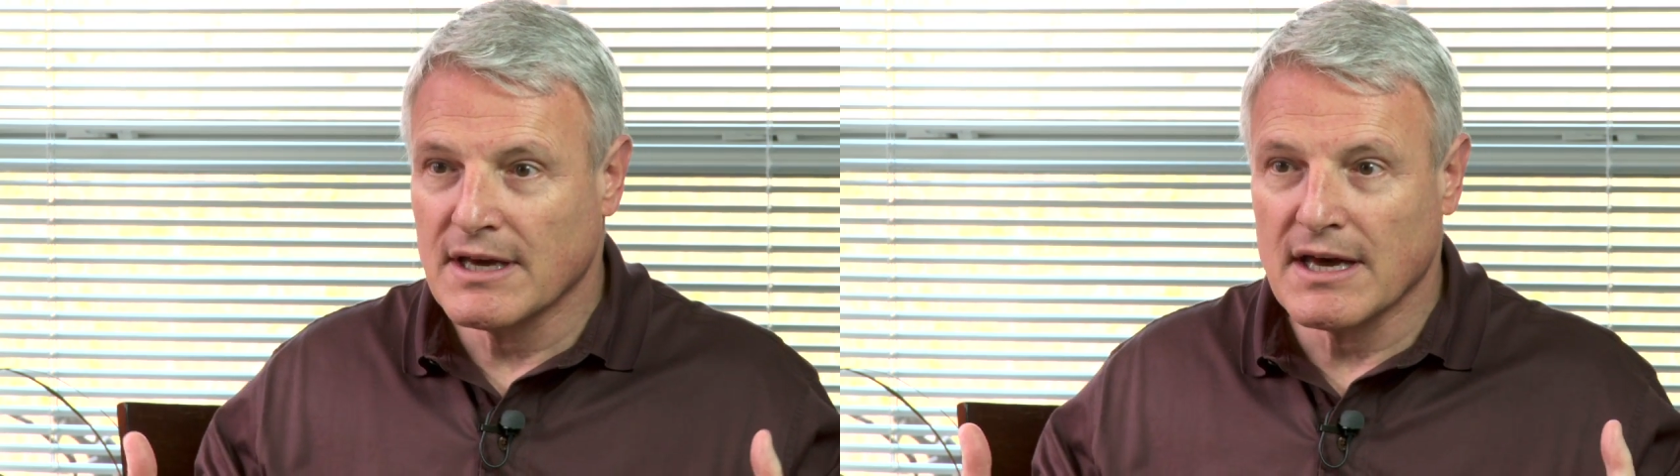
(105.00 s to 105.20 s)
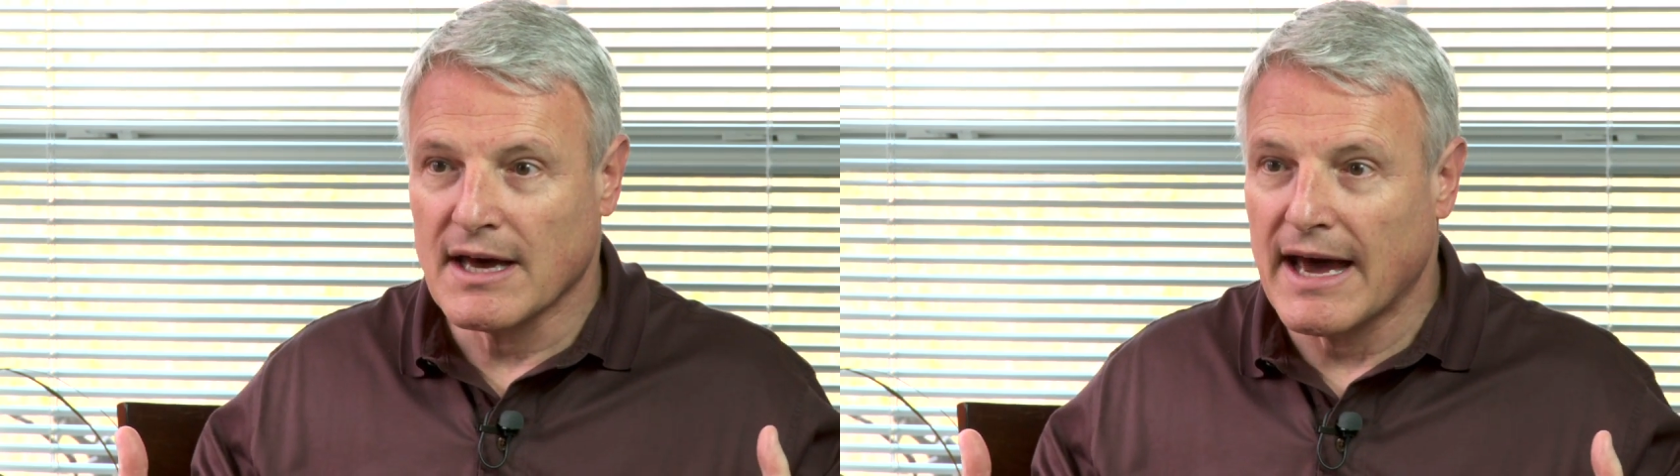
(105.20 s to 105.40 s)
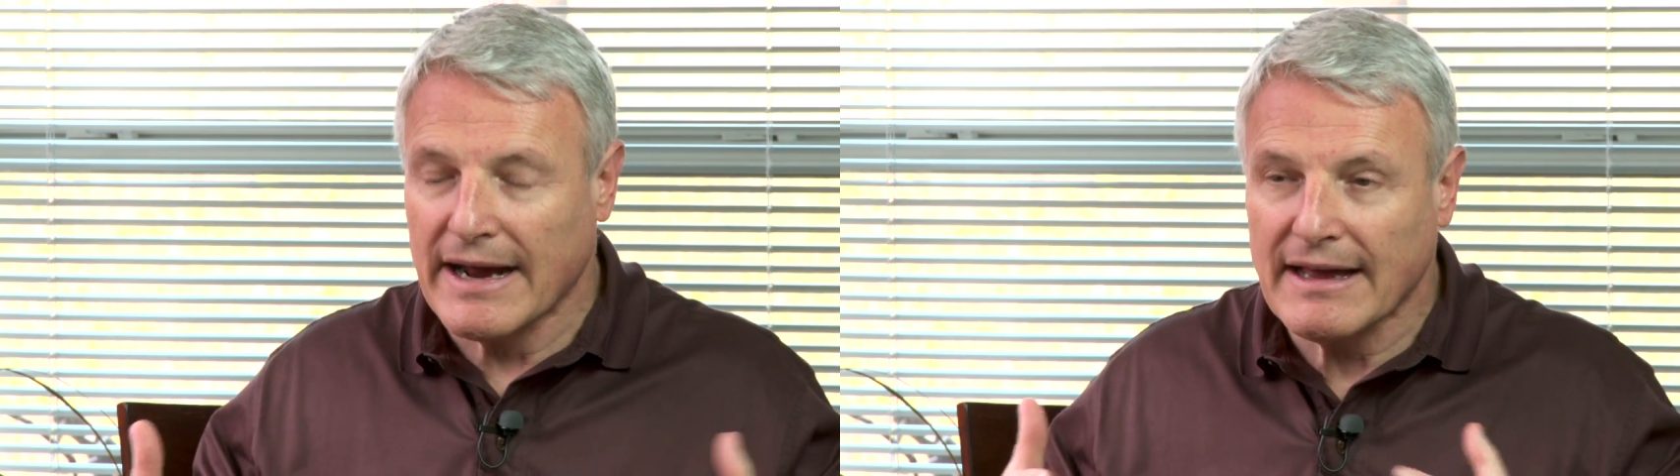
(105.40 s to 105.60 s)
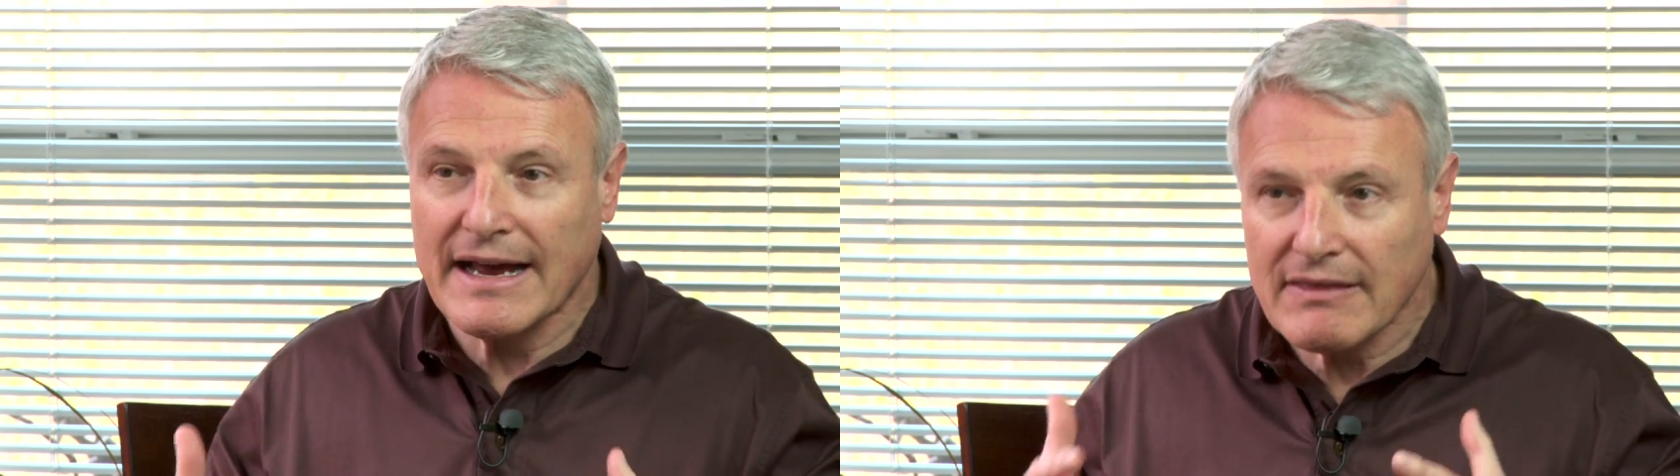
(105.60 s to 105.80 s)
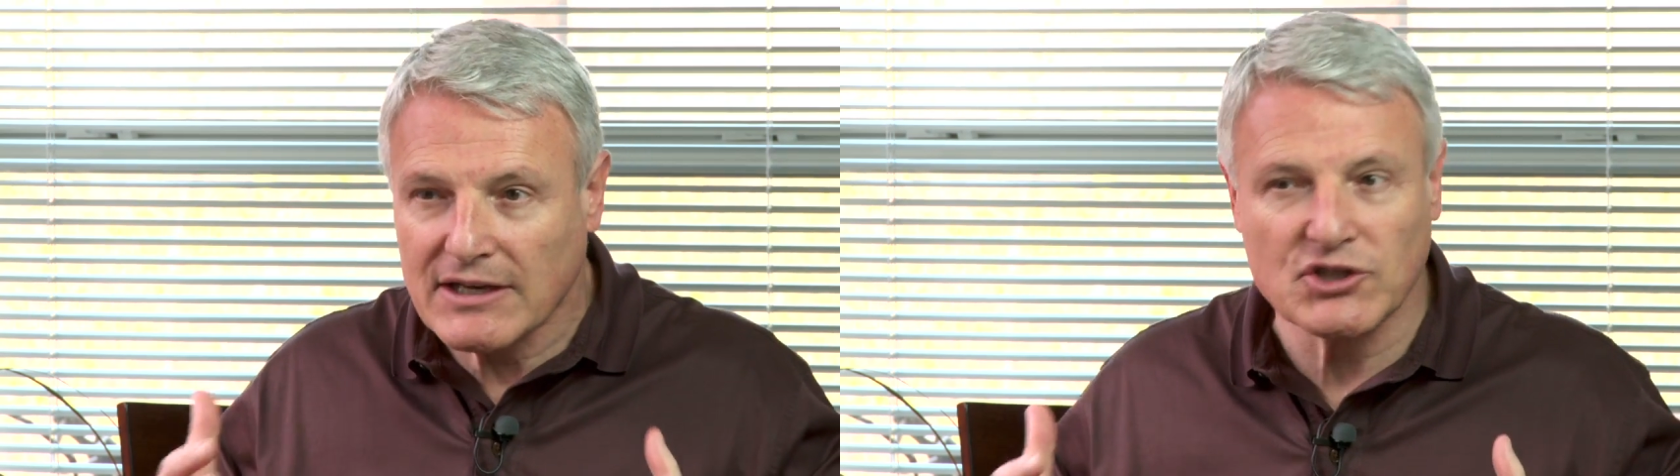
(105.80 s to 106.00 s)

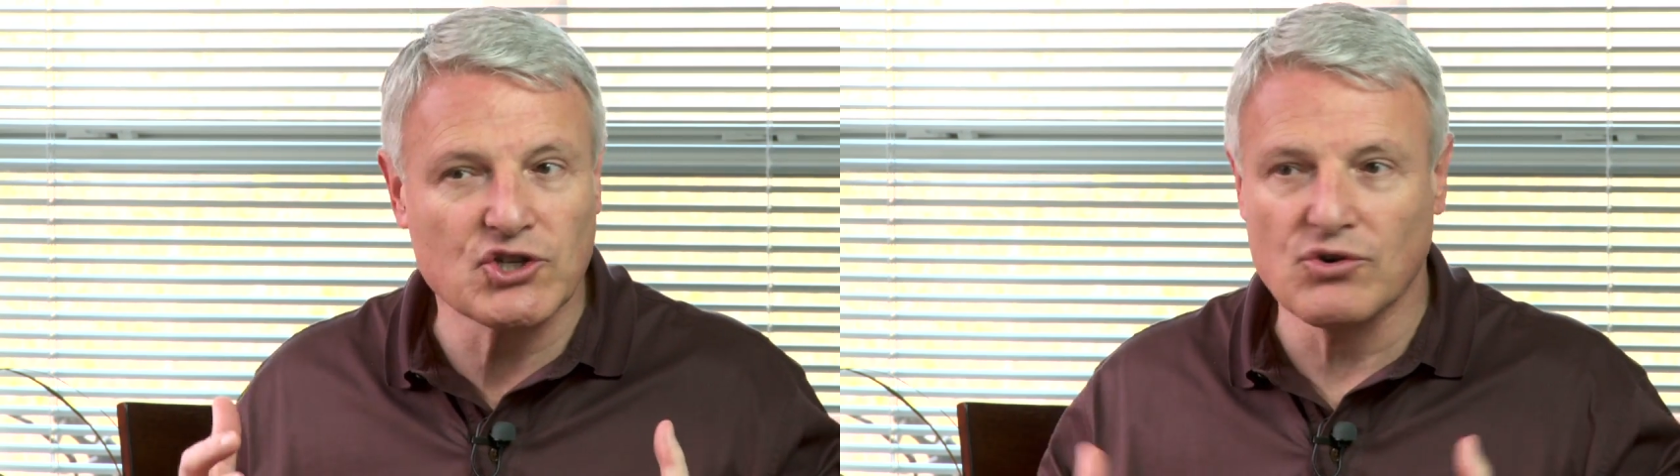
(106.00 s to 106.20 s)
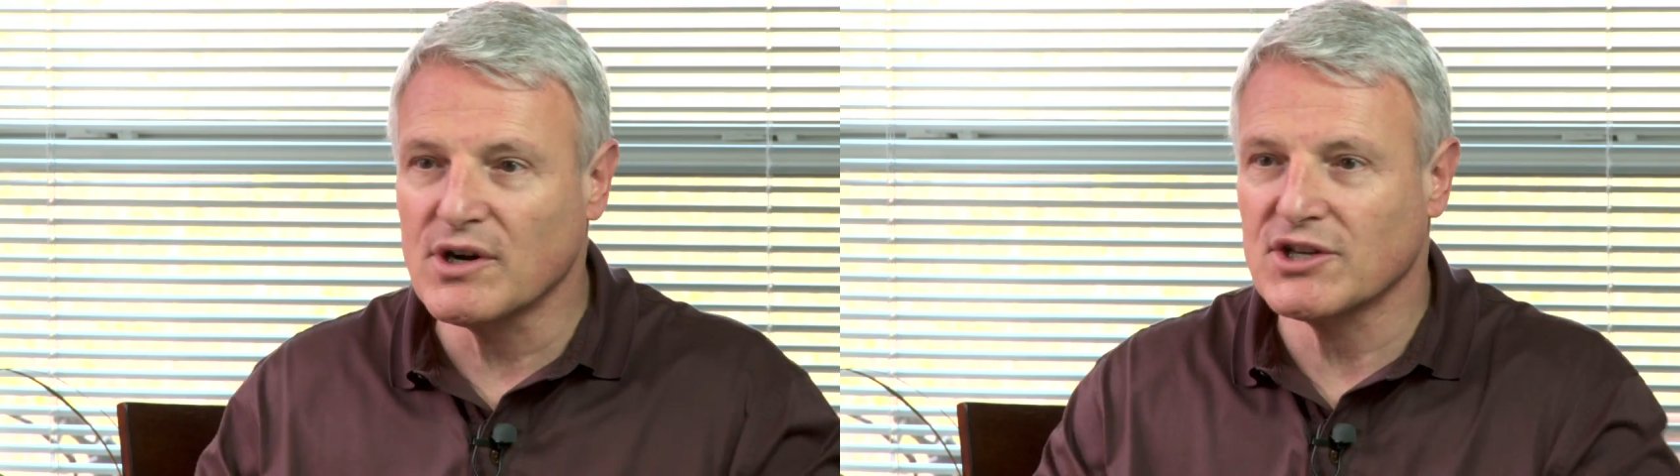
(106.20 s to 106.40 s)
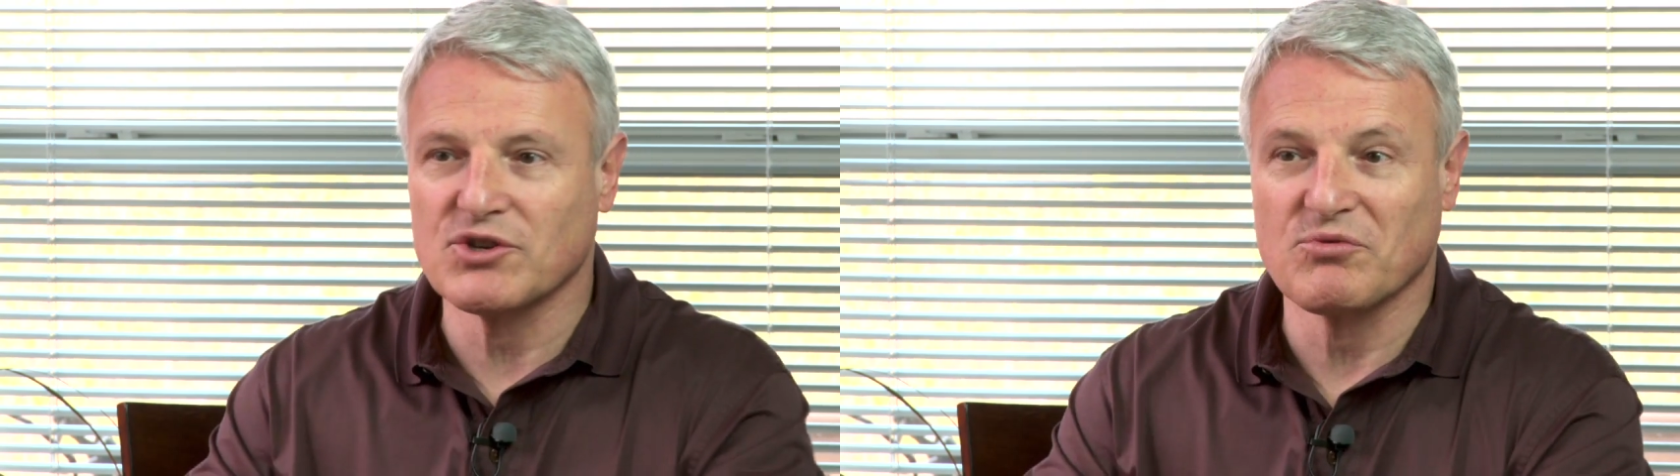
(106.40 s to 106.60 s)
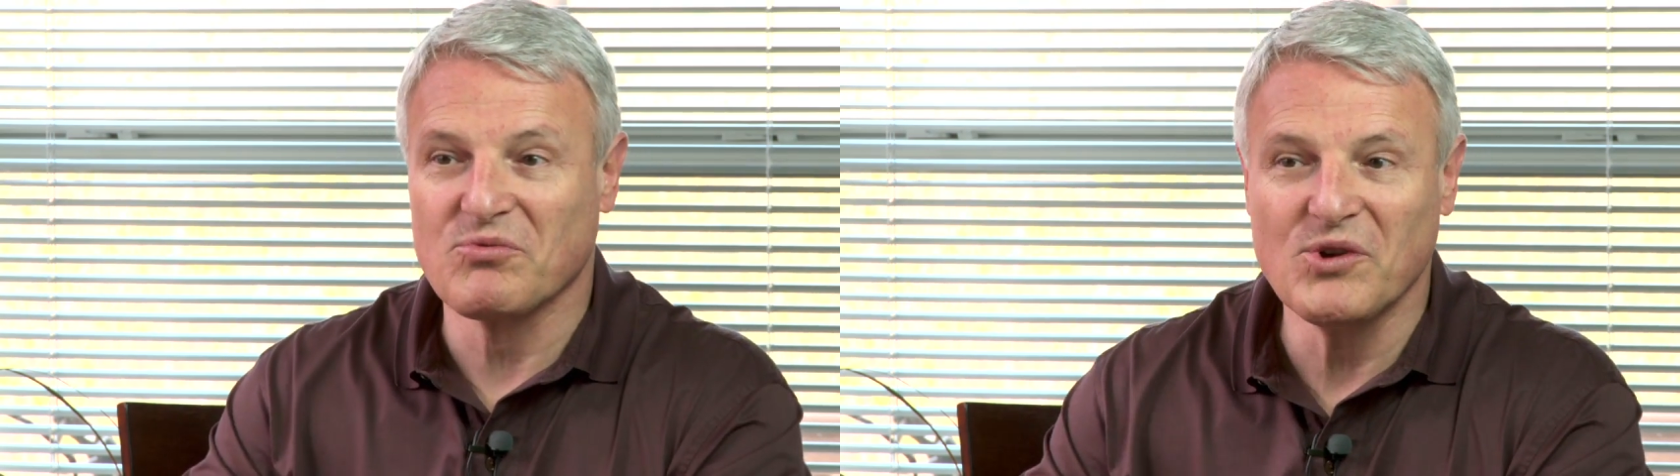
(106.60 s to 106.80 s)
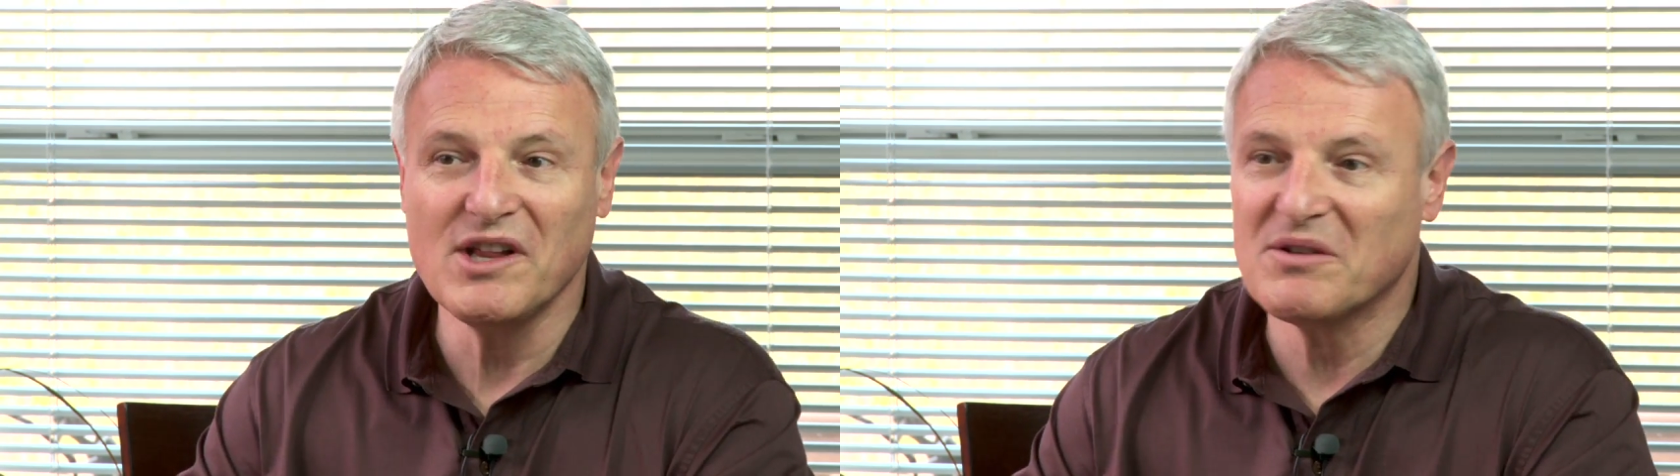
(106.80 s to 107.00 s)
I think stories are
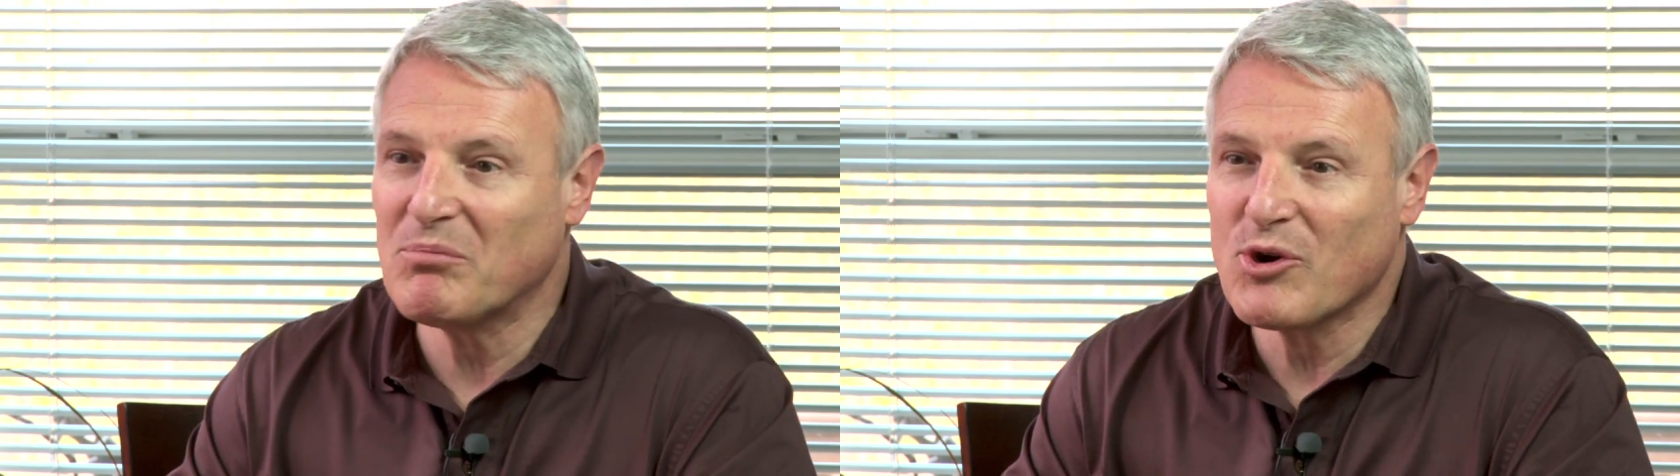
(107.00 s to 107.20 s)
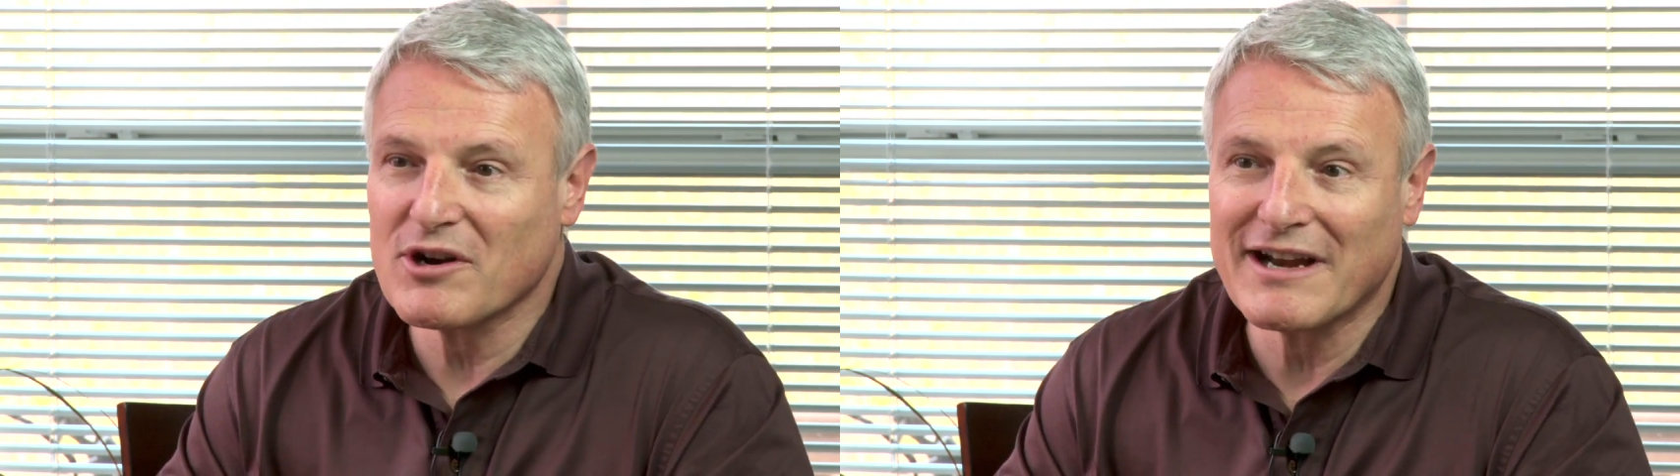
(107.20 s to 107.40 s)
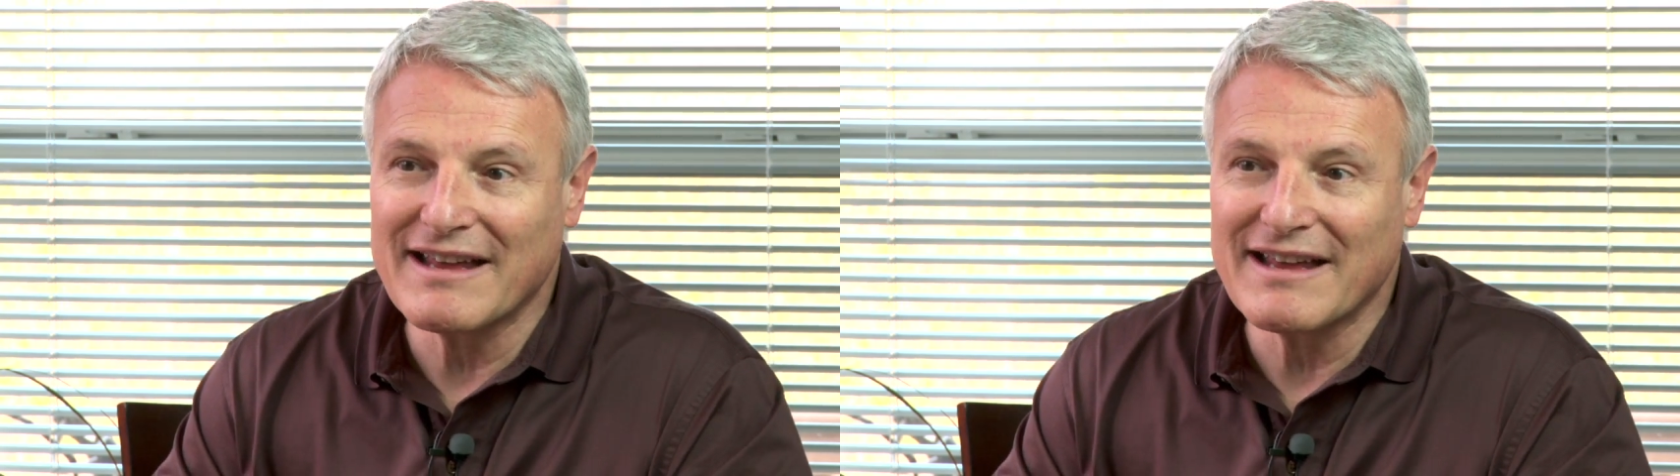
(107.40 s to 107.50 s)
real important.